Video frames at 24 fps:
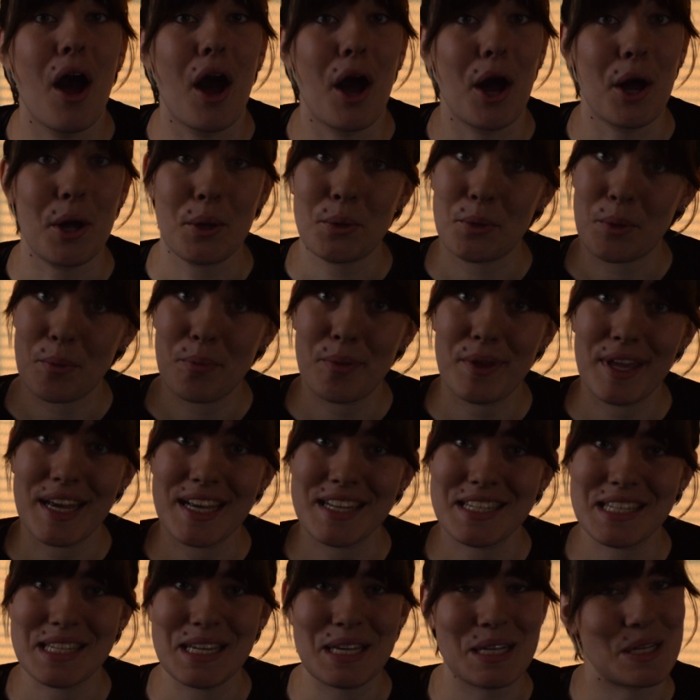on
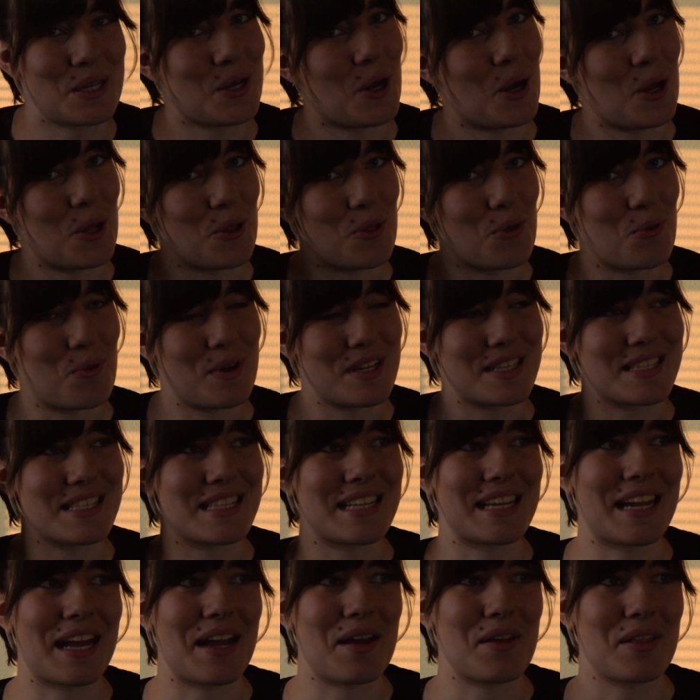replacing all the ones
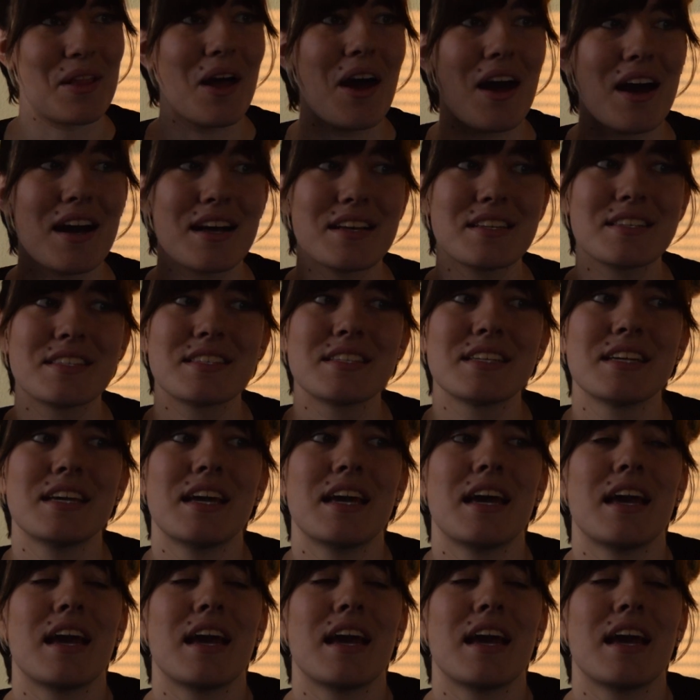that I lost